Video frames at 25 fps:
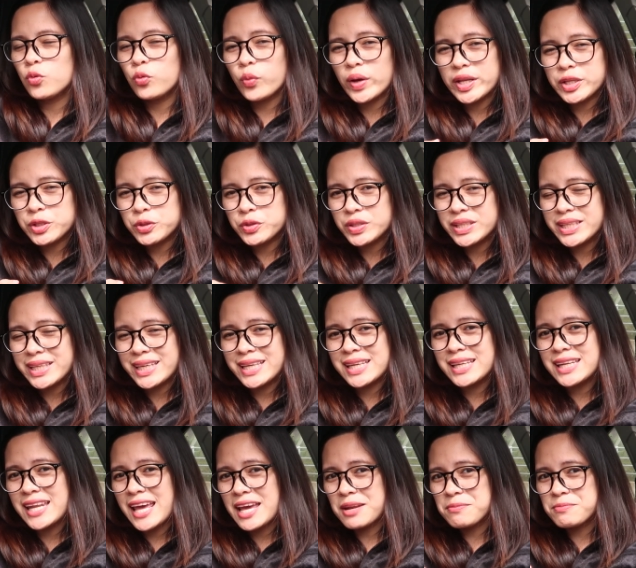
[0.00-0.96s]
when you
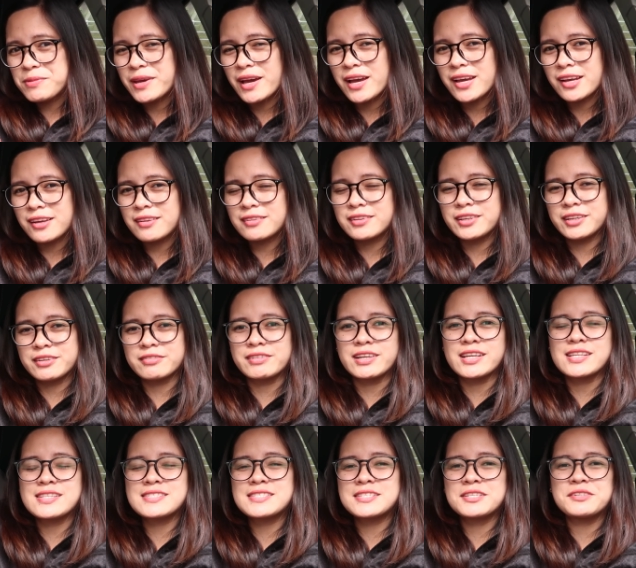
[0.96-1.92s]
need NBI
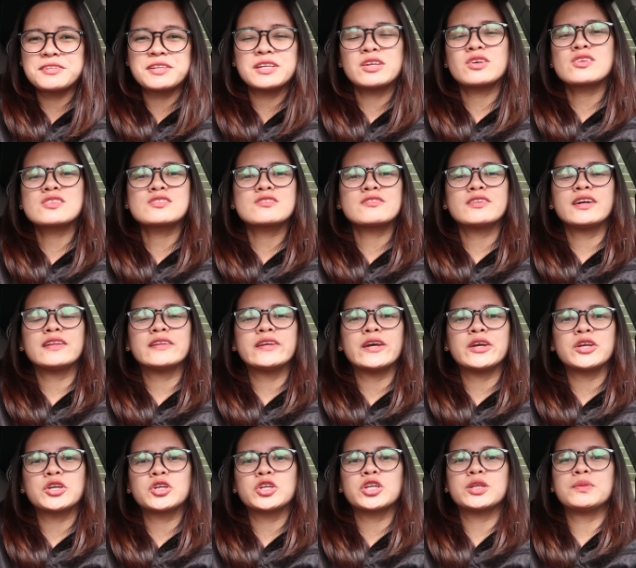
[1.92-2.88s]
clearance here in
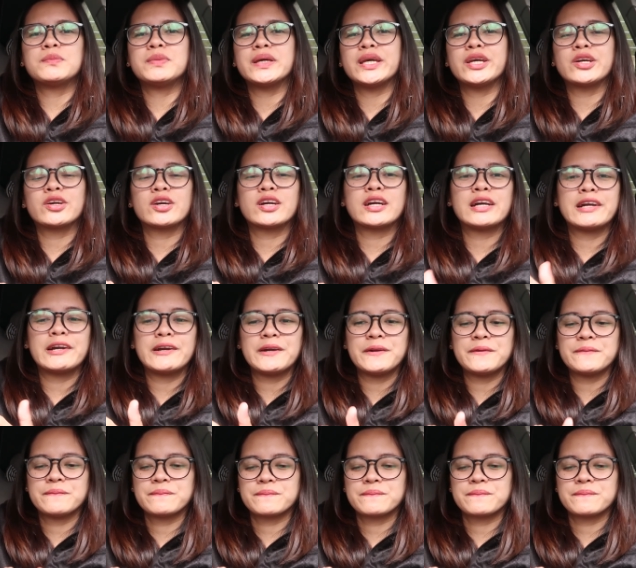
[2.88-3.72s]
Australia, it could be your,